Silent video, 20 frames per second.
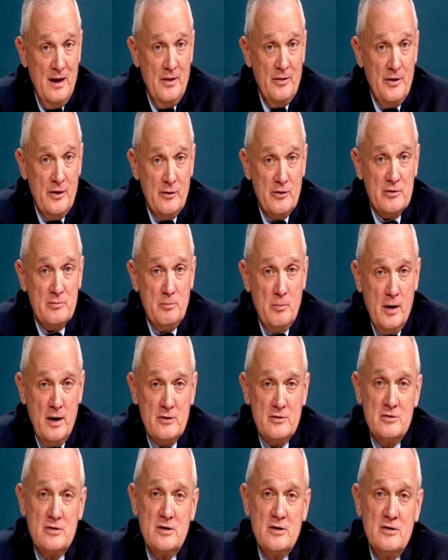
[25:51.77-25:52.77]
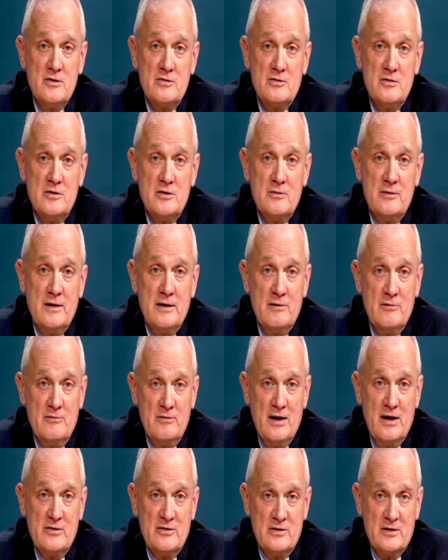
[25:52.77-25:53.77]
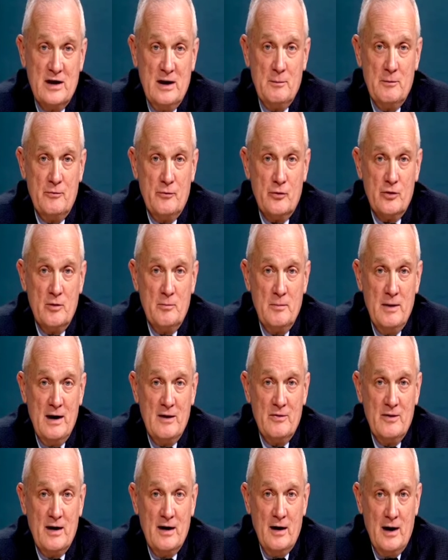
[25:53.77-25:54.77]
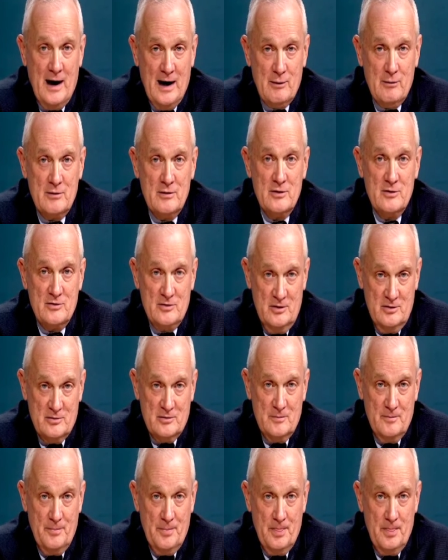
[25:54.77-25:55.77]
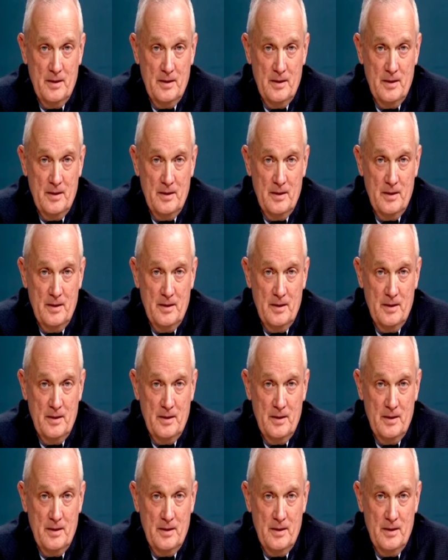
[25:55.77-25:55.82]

there is much to consider and investigate before you make that hiring decision.